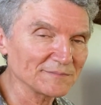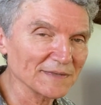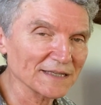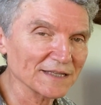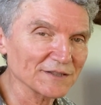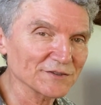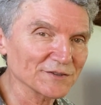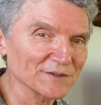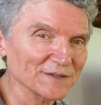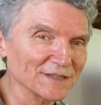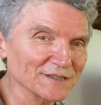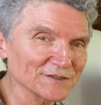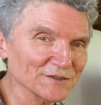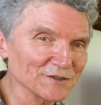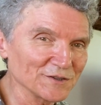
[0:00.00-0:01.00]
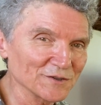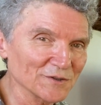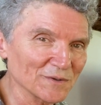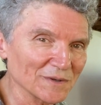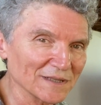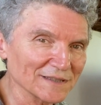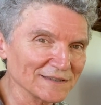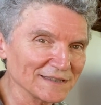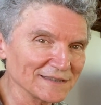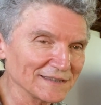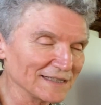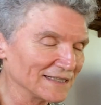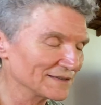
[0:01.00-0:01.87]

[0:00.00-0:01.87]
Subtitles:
making sure that it's a good quality tea,